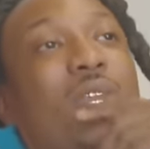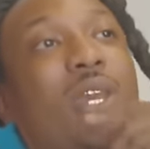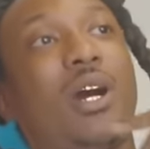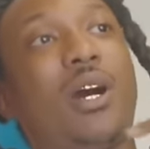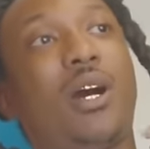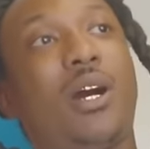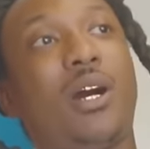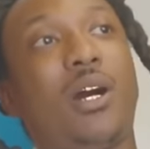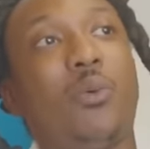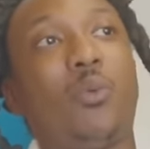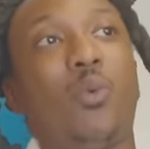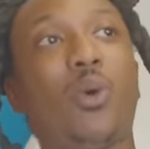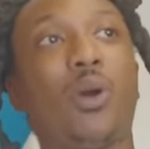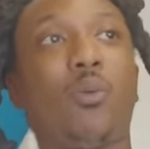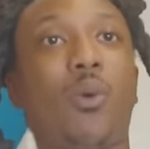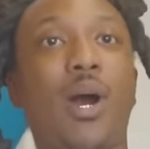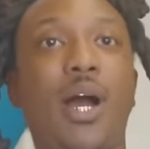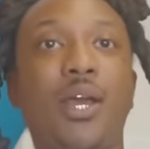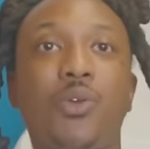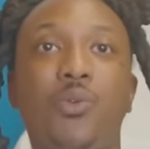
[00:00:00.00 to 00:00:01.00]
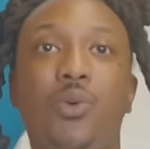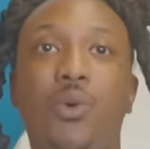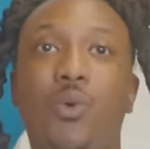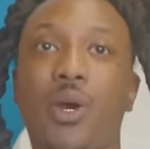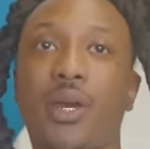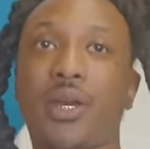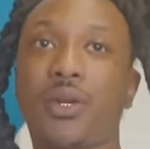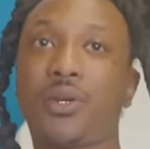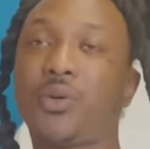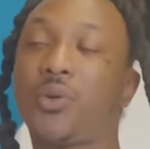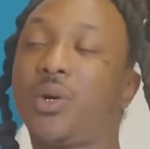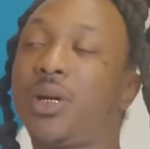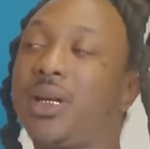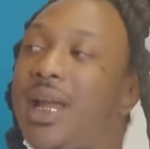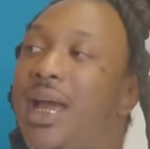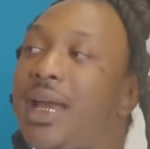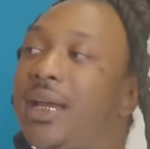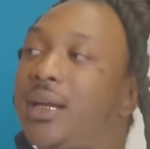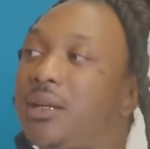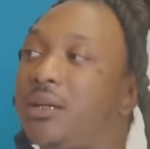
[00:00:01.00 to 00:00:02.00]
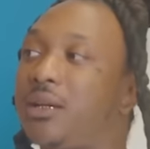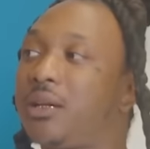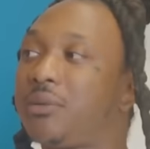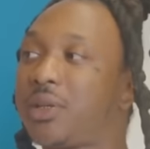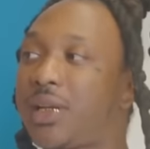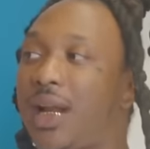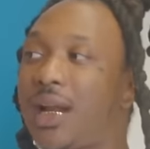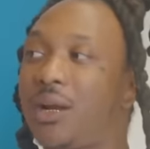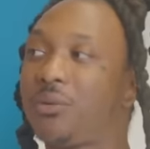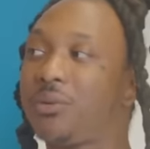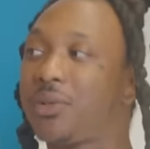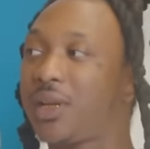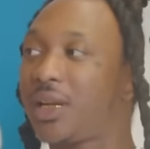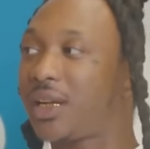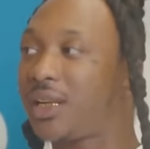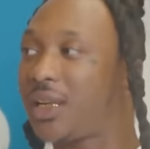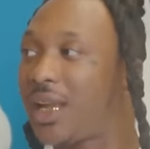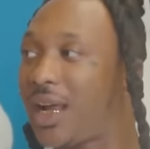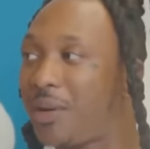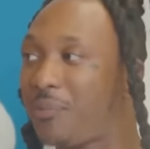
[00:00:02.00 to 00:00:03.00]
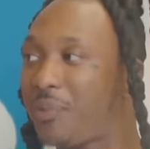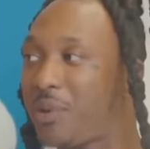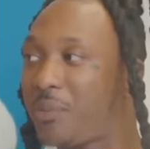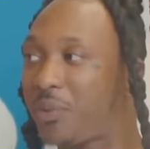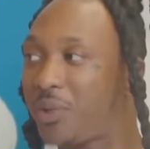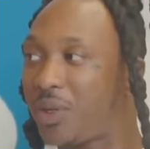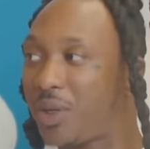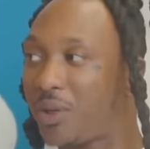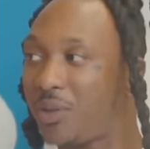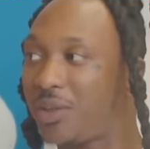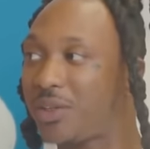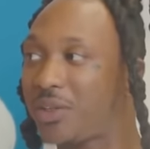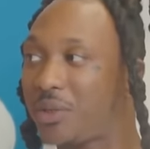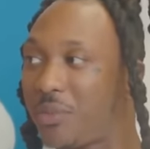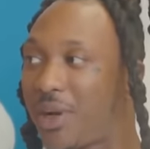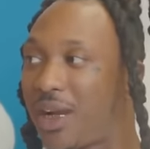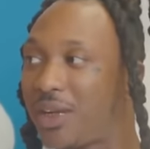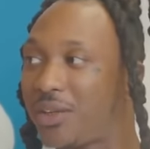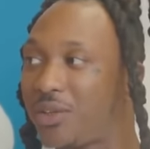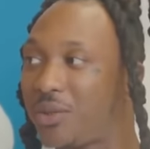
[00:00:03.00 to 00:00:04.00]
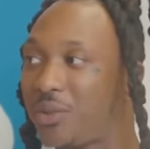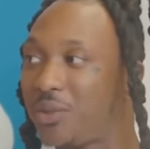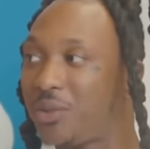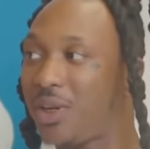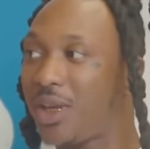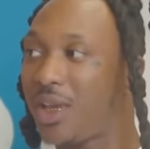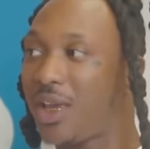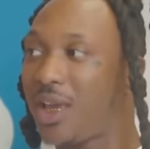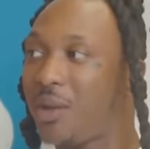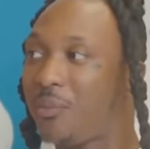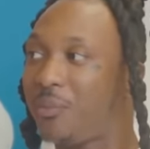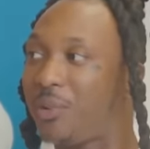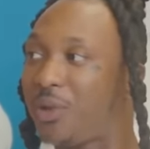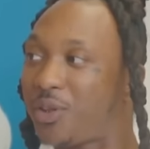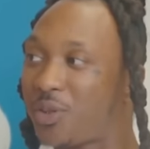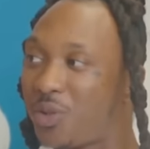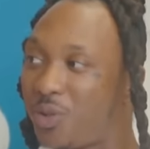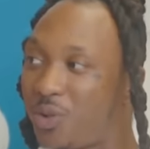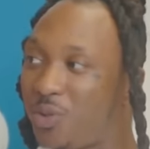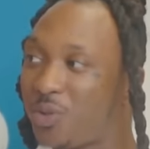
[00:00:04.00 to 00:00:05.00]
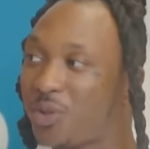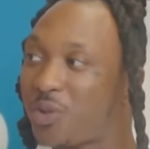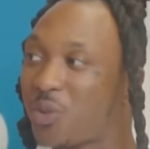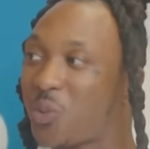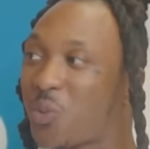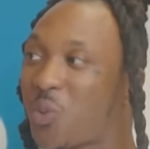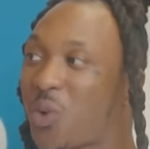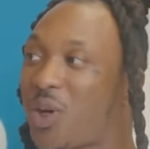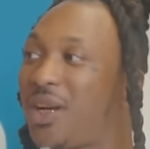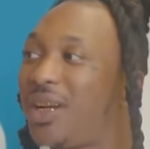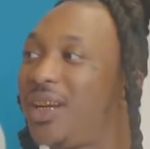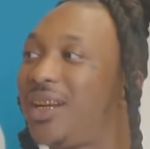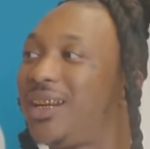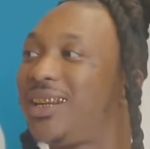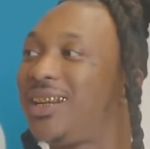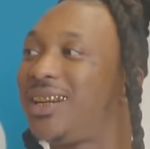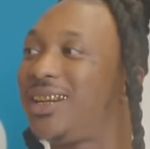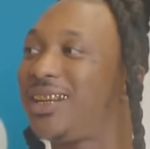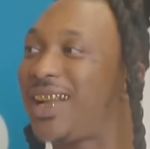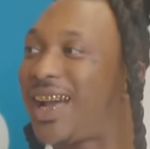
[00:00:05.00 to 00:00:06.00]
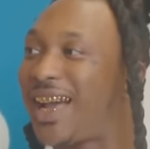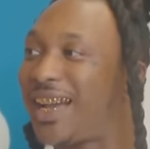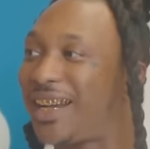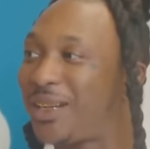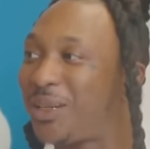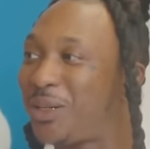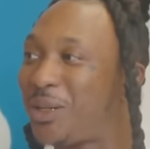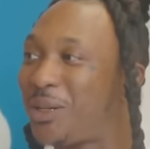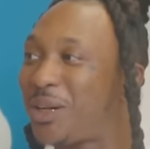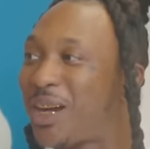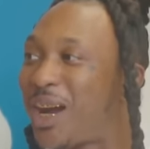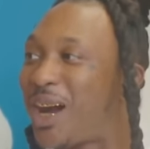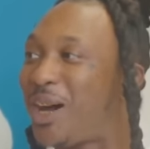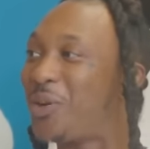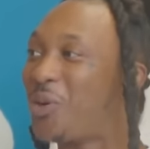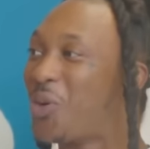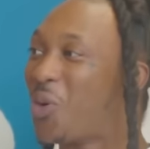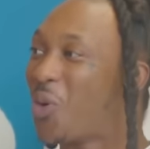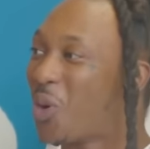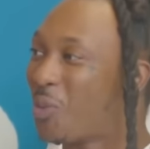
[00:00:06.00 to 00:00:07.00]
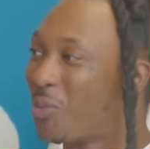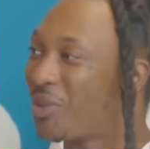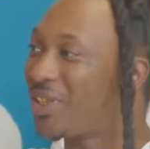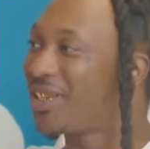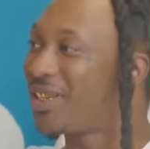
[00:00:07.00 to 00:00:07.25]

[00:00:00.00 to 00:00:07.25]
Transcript: um, while you were working doing nightclubs, and I don't think a lot of people know this about you, but you used to run a nightclub called Couple. Norma